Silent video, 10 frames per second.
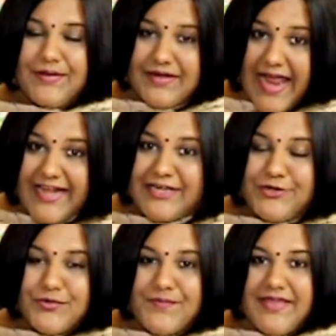Write
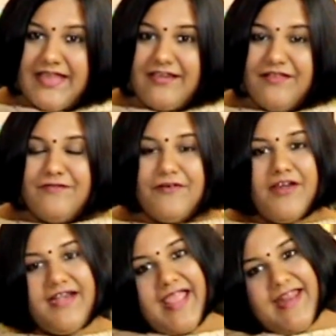to me
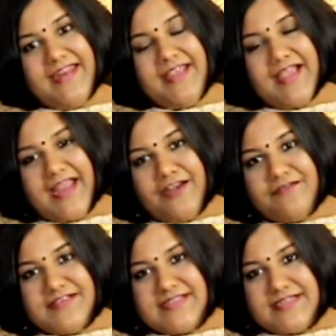for any kind
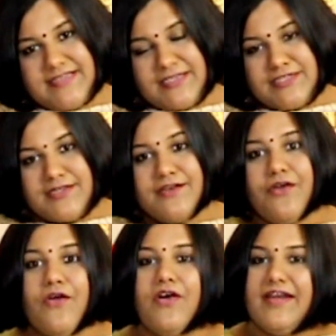of a suggestion
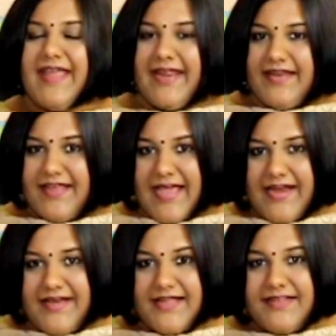or any
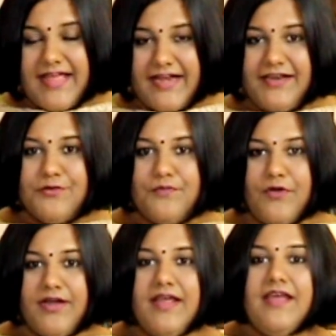idea that you
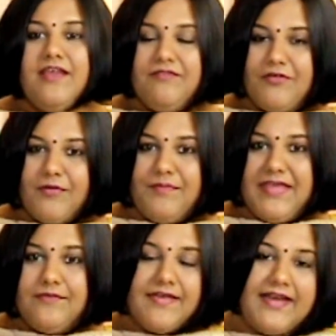want from
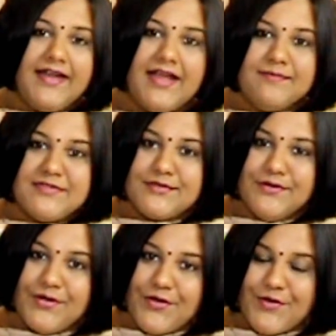me when it comes to
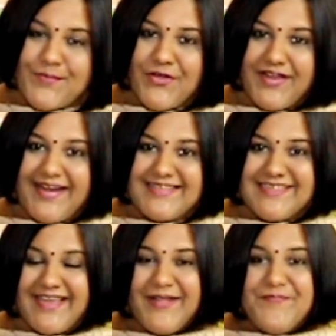home organizing.